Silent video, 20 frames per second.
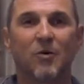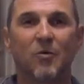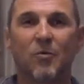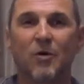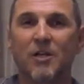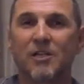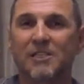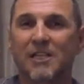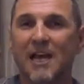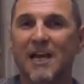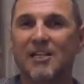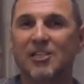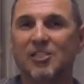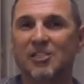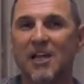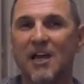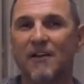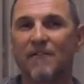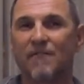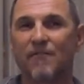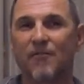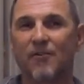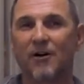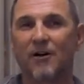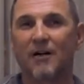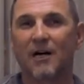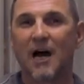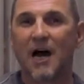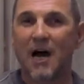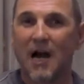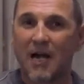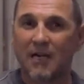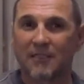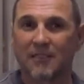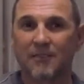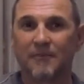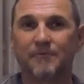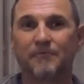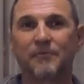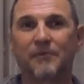What does H stand for?
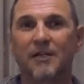Heart.